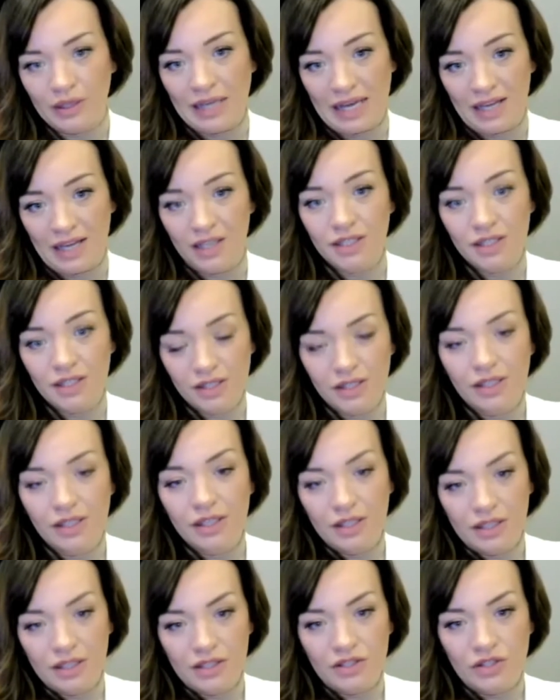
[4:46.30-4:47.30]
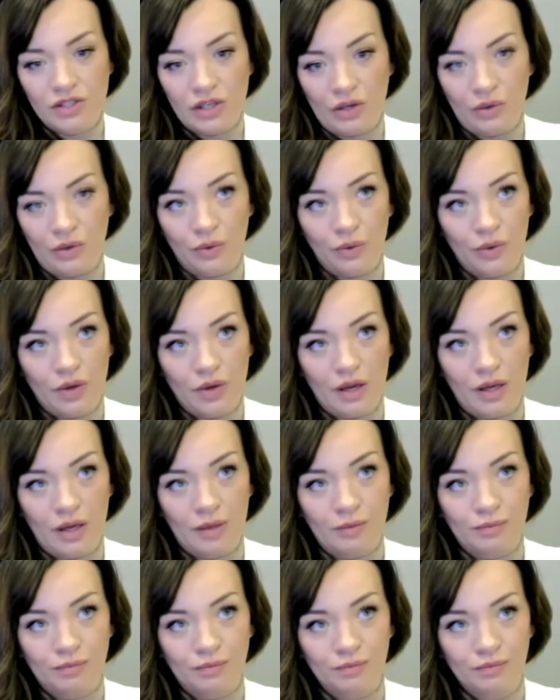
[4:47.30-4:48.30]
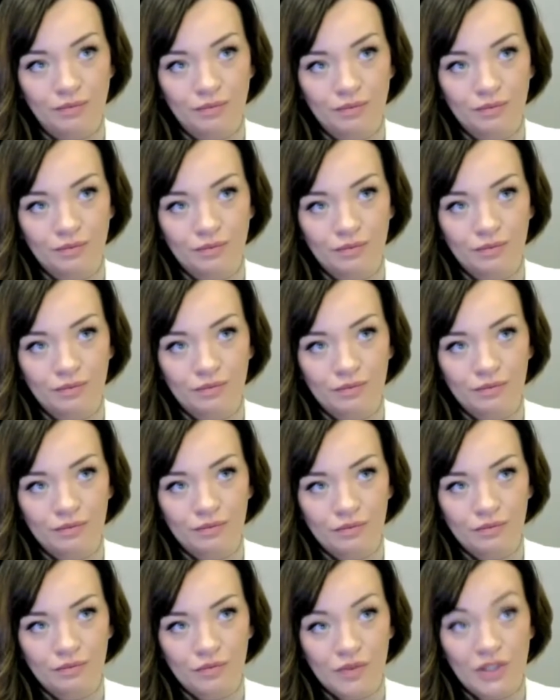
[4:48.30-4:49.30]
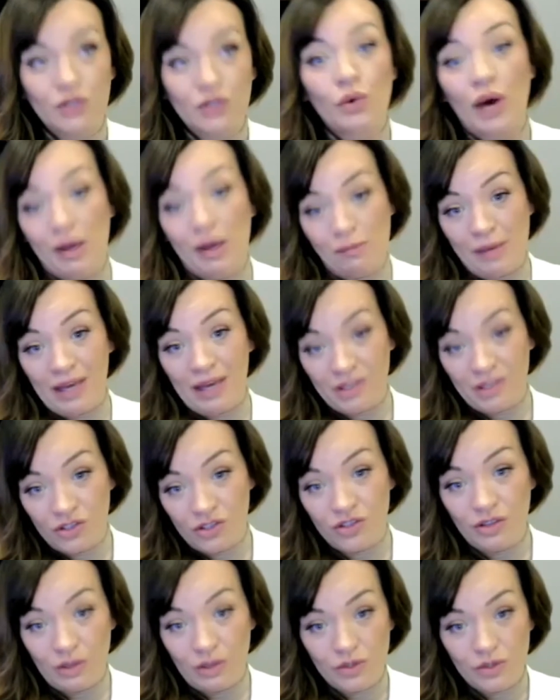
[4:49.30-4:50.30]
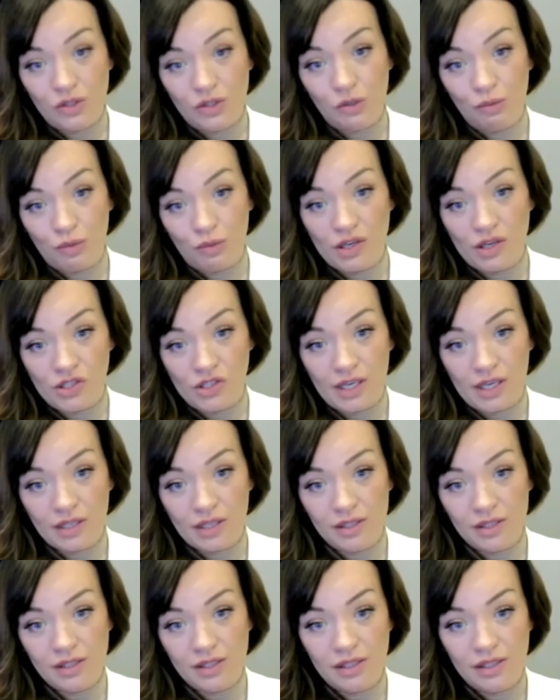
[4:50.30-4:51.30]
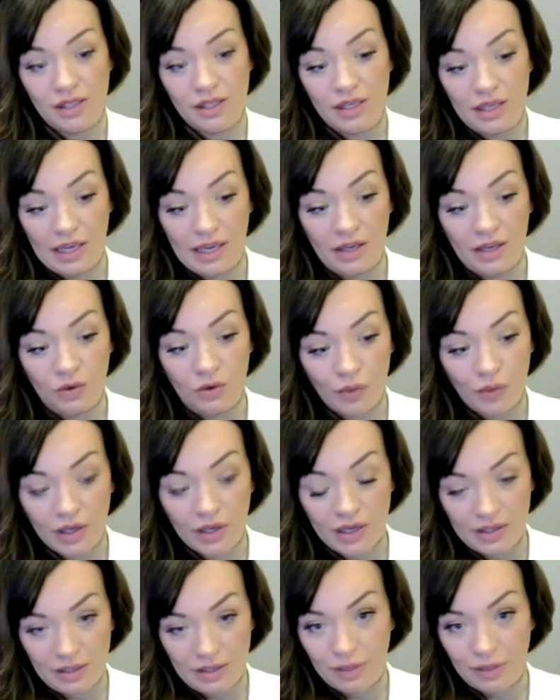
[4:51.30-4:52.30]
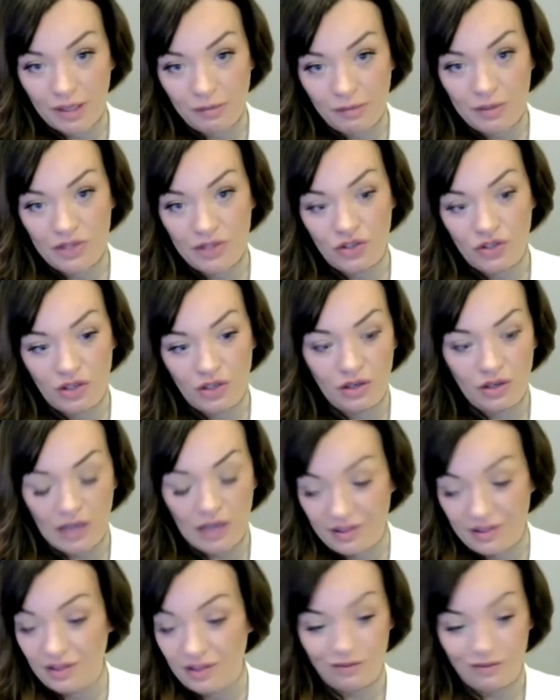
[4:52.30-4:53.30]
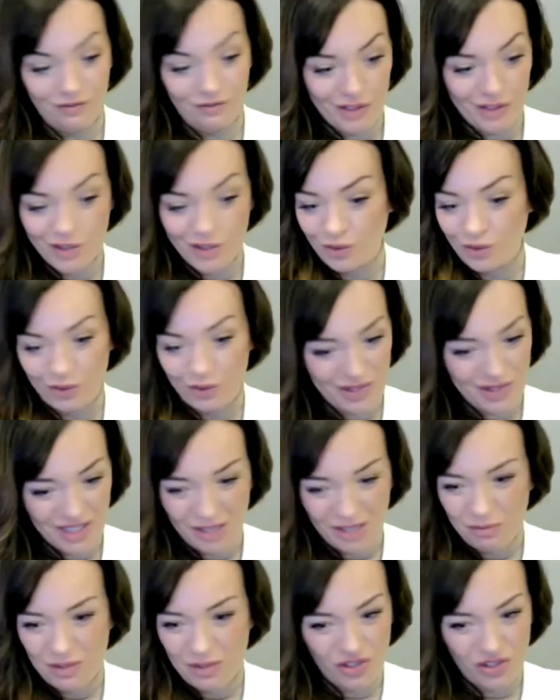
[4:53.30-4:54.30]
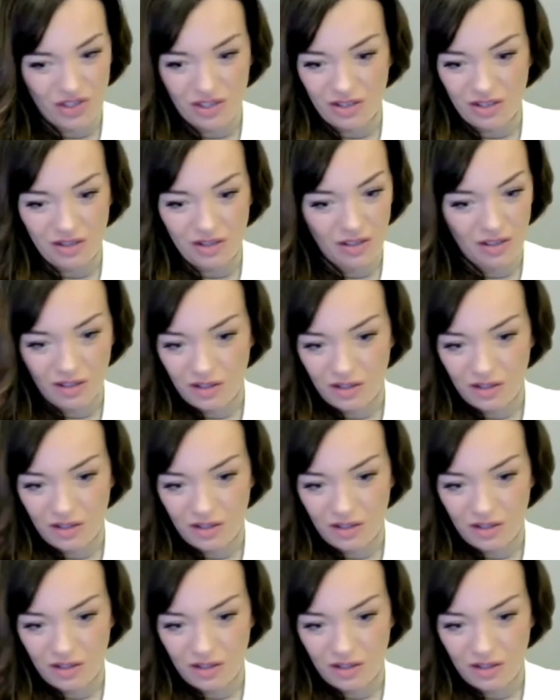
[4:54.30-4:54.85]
that. So I managed those 2 projects and we got them commissioned. I think the first one was commissioned